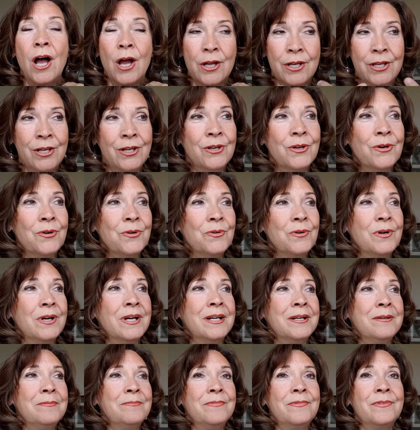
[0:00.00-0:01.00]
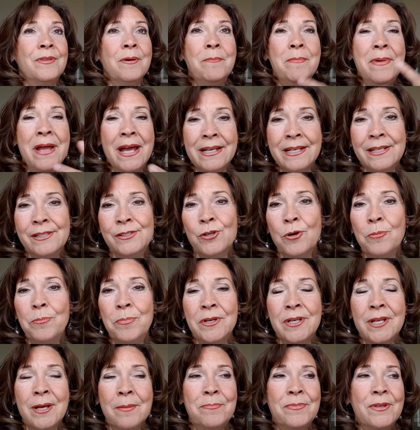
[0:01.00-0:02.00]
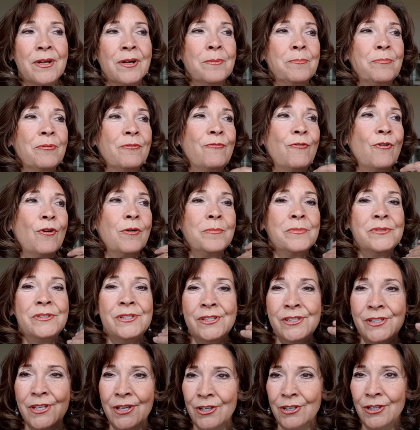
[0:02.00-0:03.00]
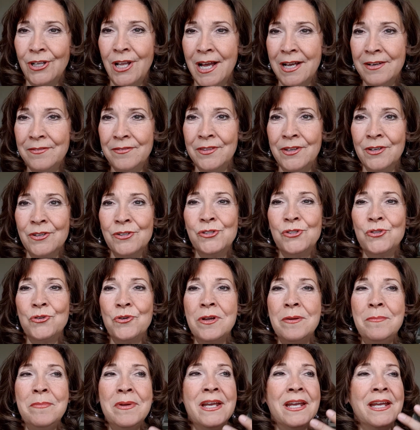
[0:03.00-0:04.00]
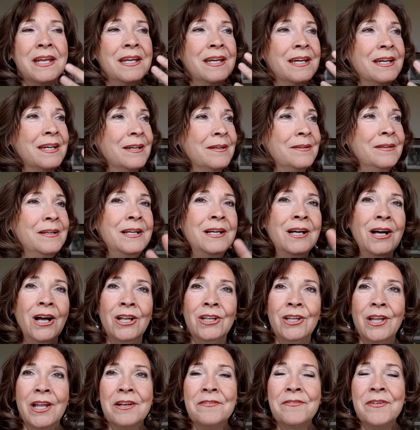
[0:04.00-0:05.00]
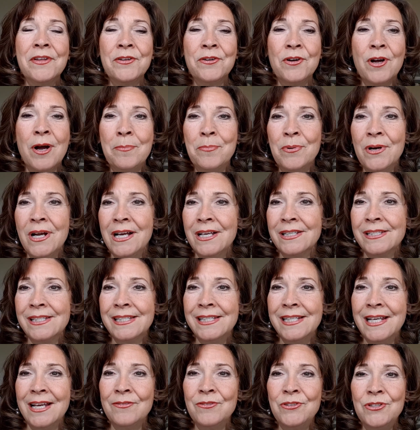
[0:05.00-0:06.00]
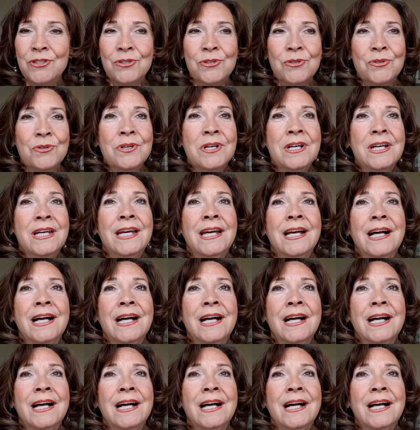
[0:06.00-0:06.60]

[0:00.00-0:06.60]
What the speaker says: The Met has opened up their performances, their live, their streaming. A lot of other opera houses have too.